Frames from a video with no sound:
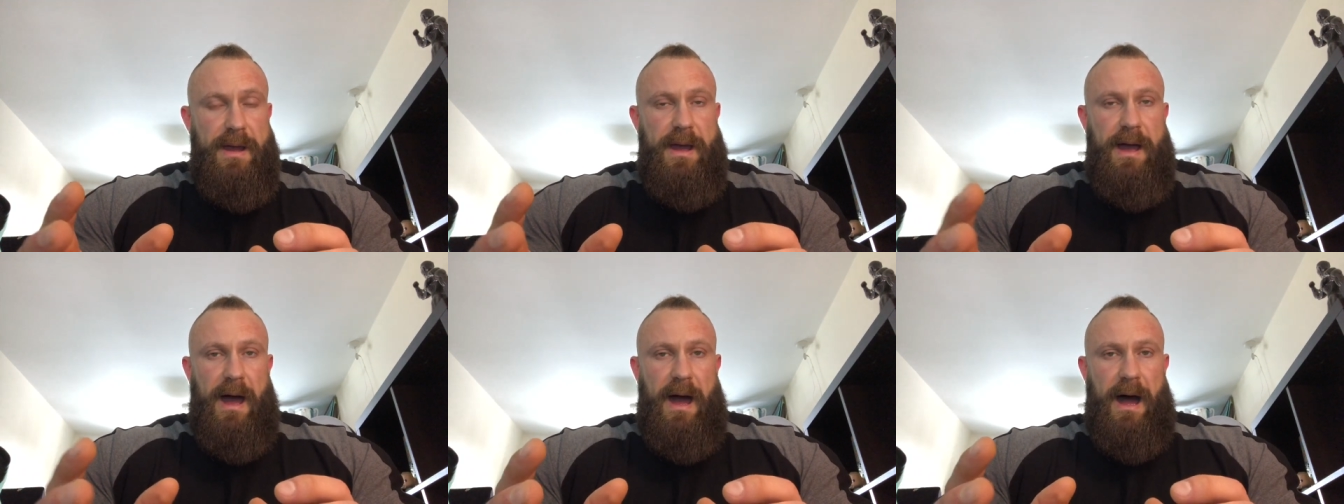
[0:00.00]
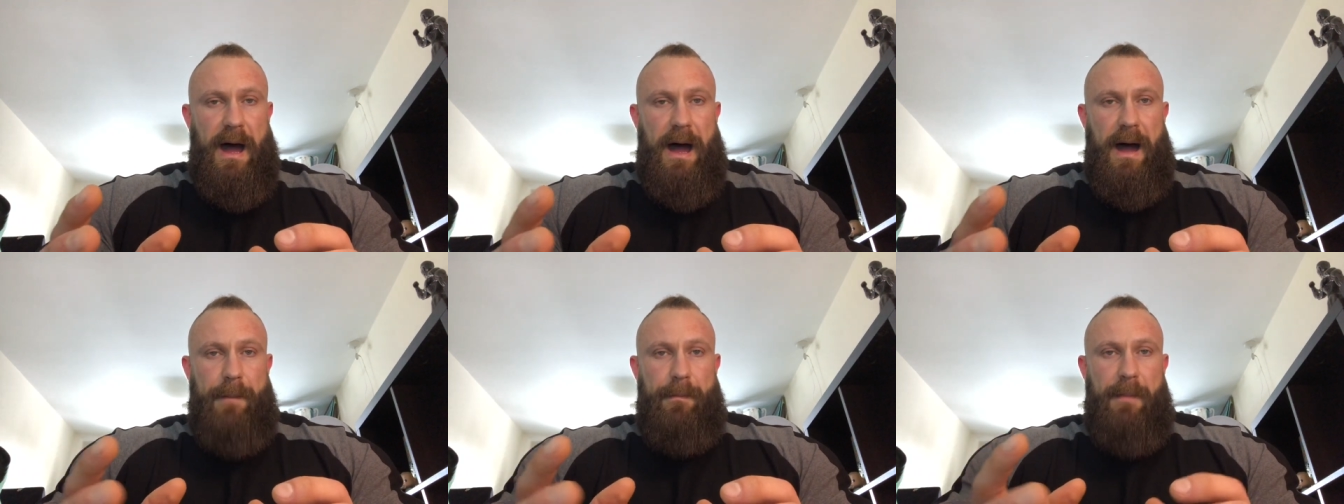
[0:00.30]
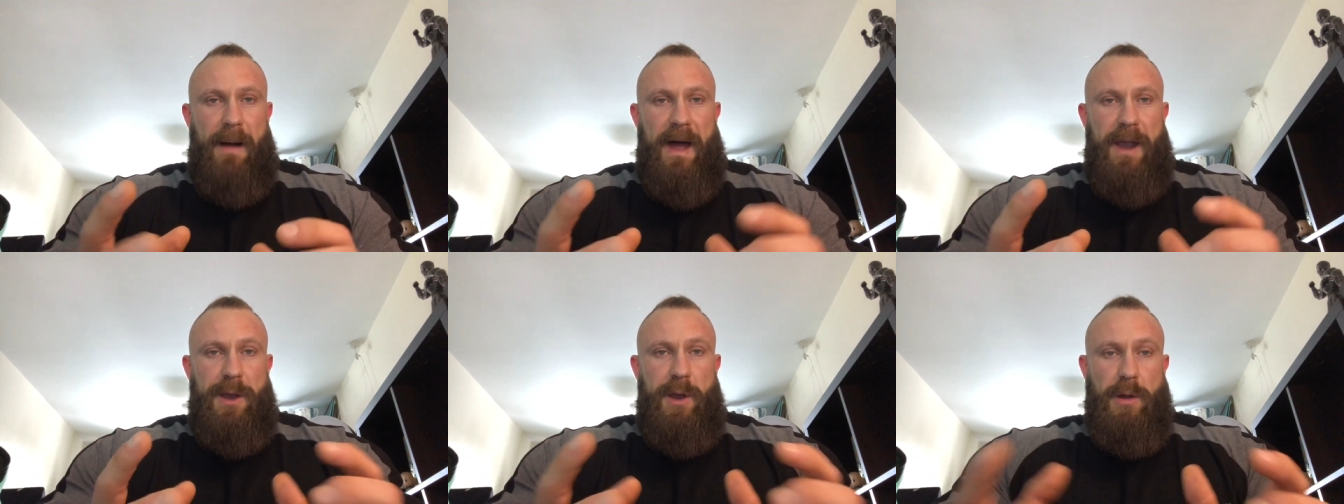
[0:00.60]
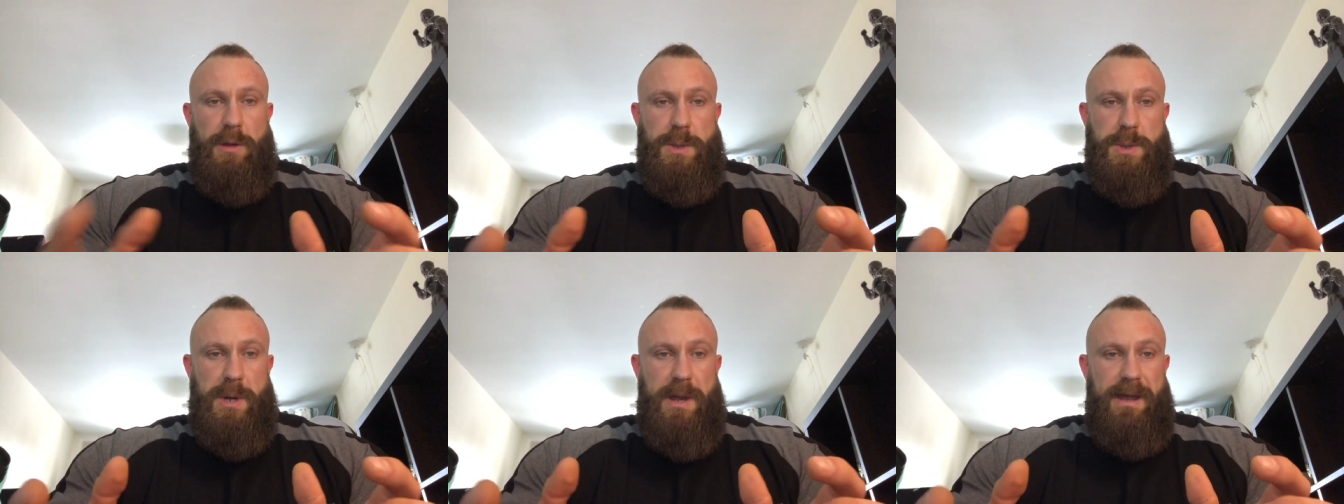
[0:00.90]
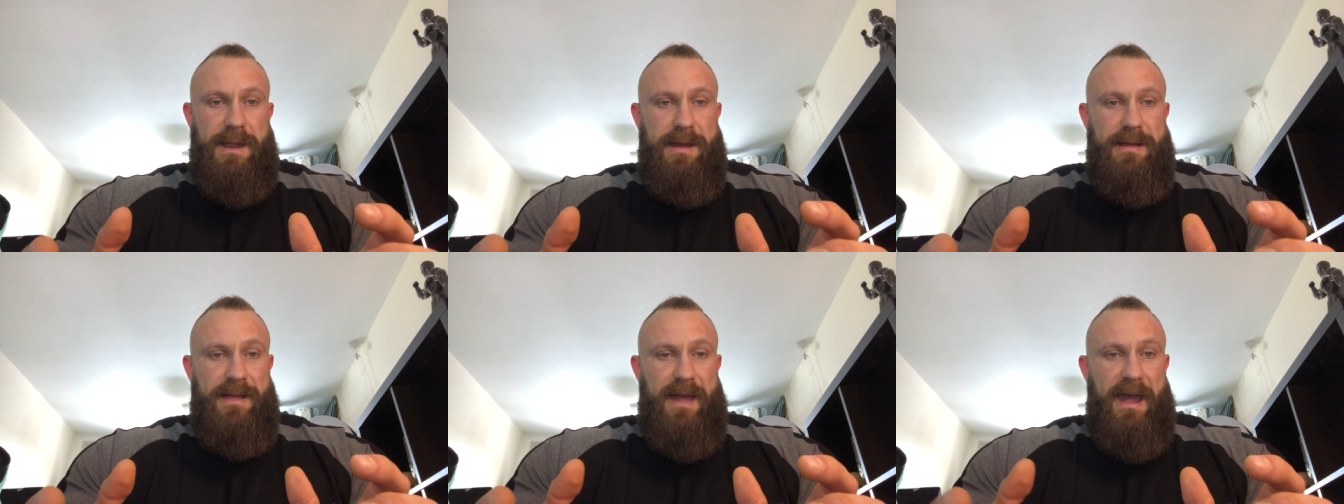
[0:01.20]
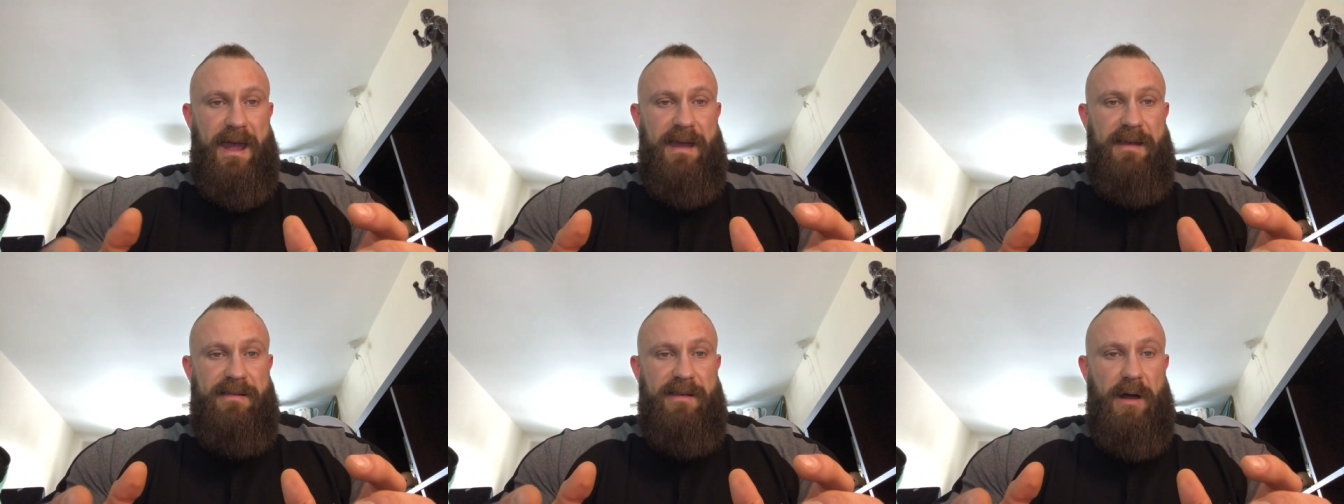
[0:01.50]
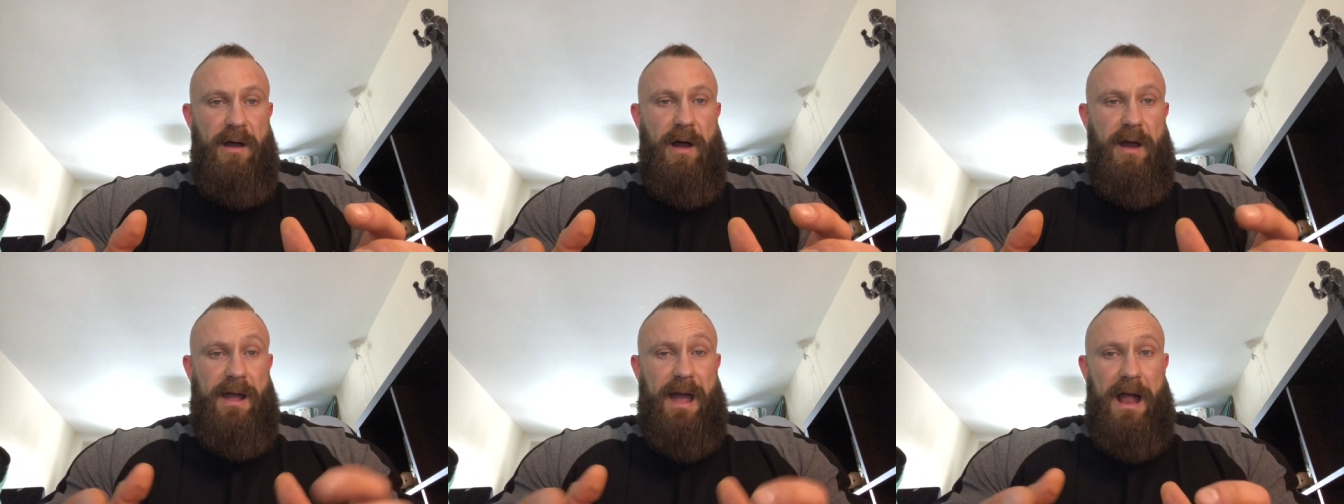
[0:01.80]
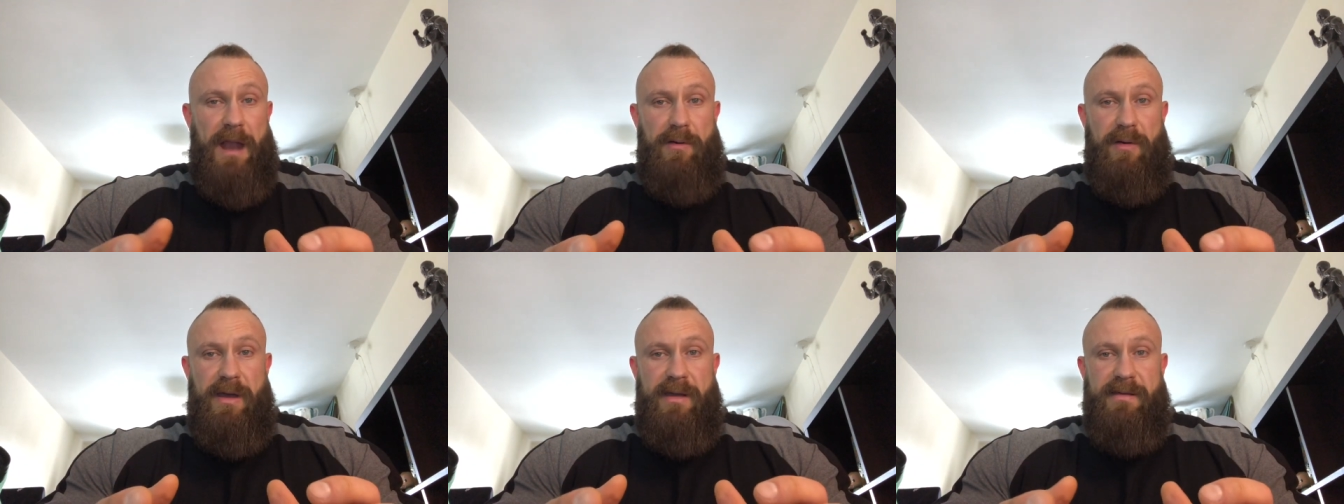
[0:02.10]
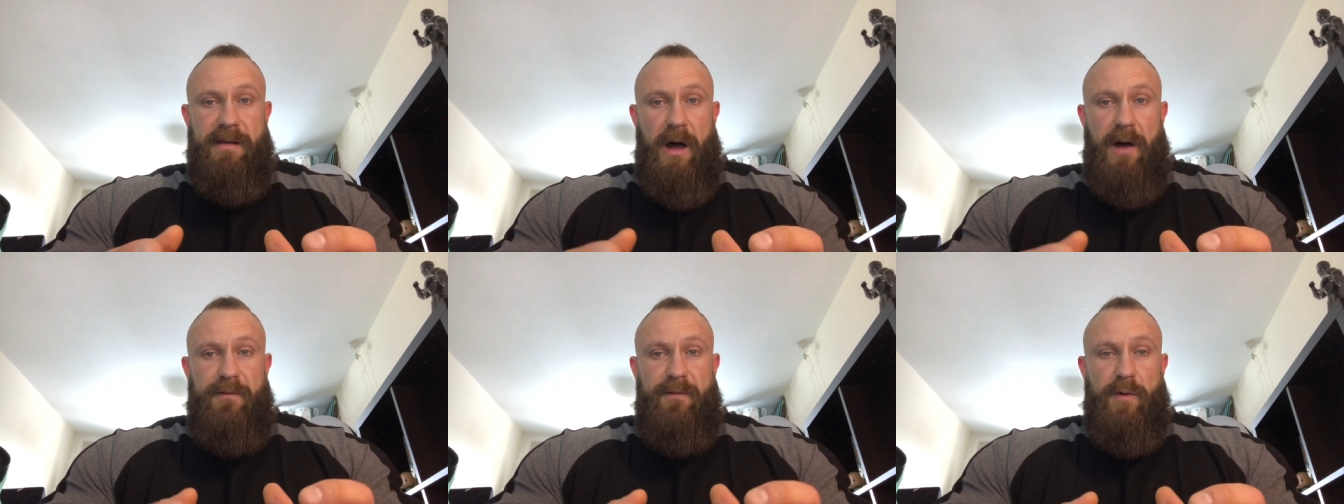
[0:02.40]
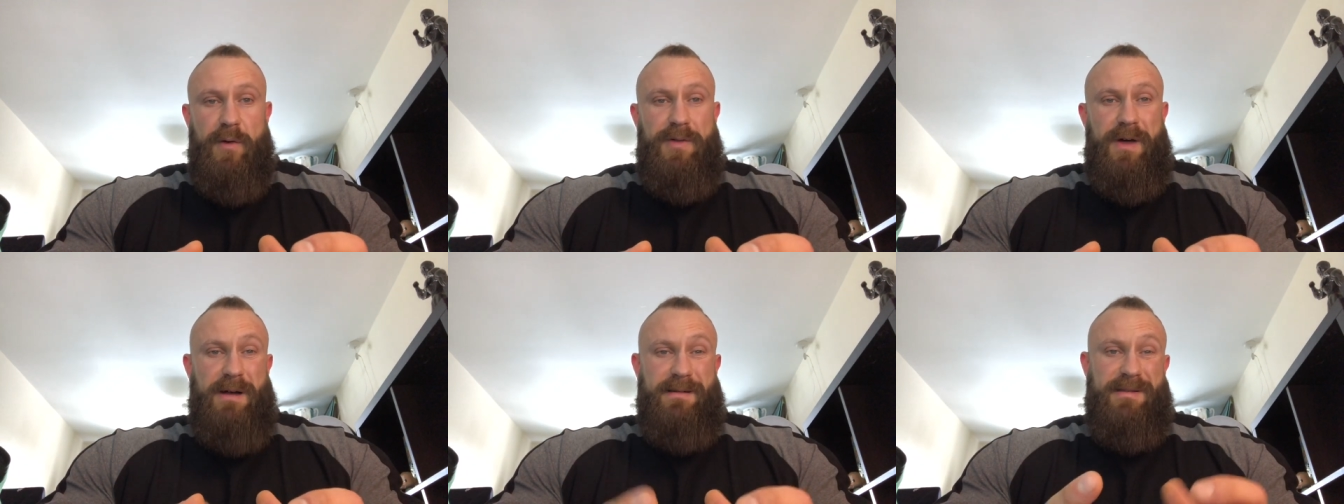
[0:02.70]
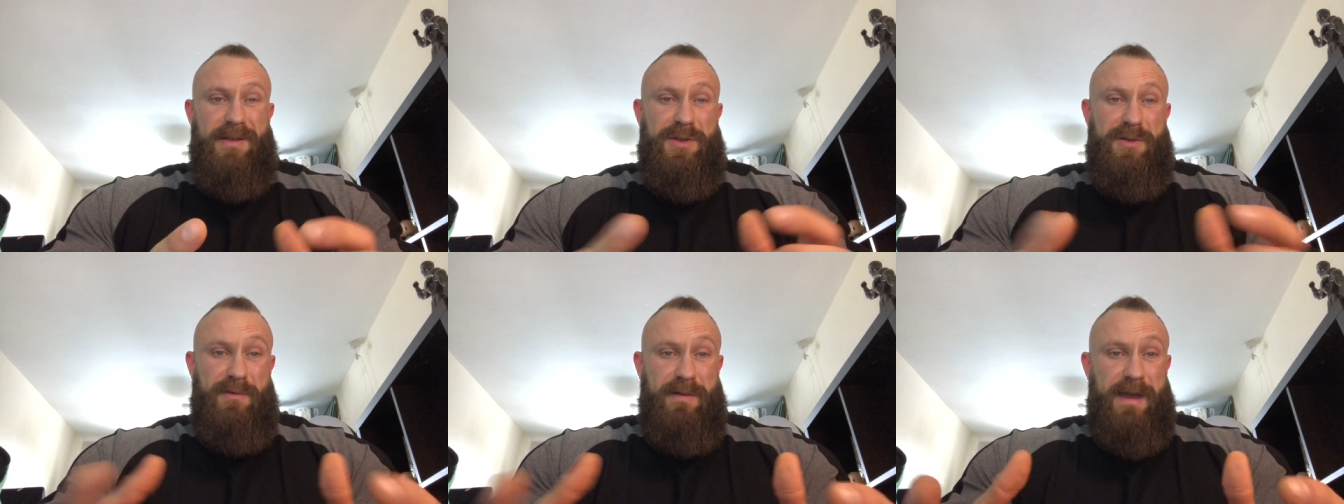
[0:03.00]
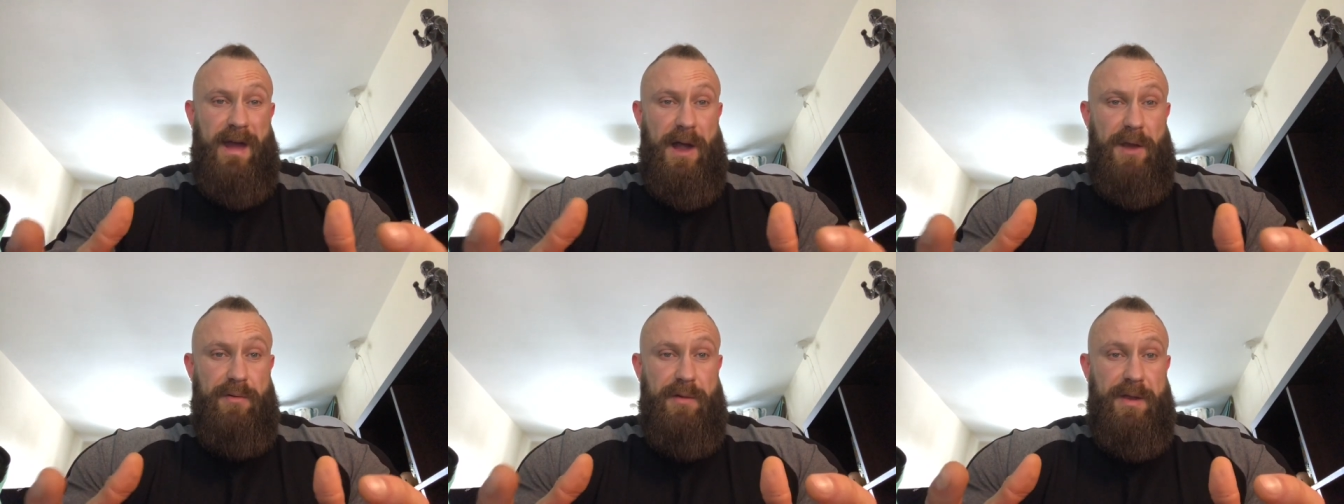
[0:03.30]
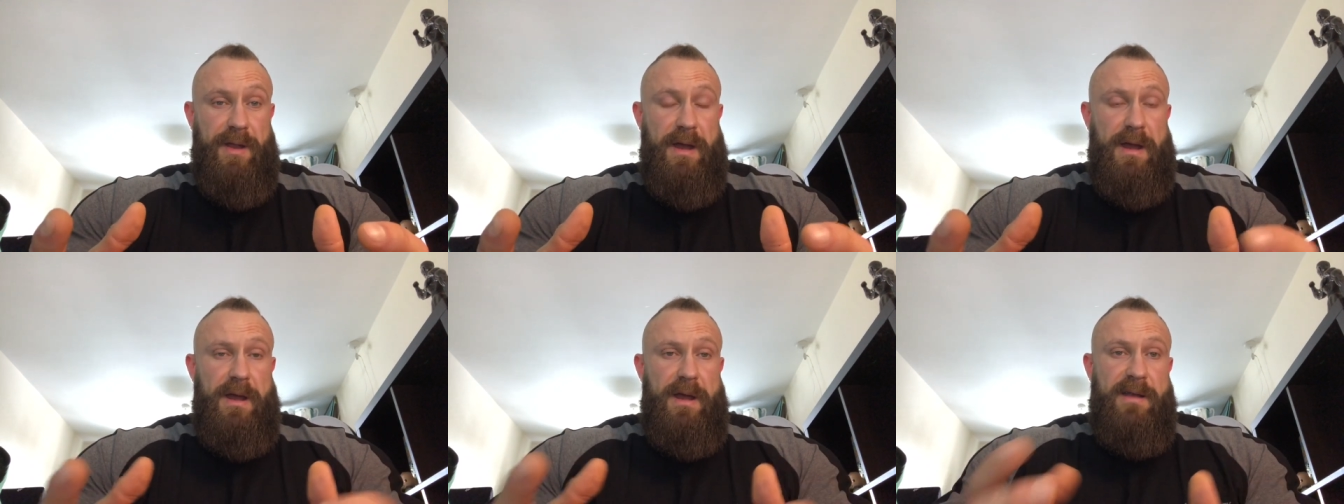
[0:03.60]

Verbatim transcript: um, and non-training days uh, calories are 4,300.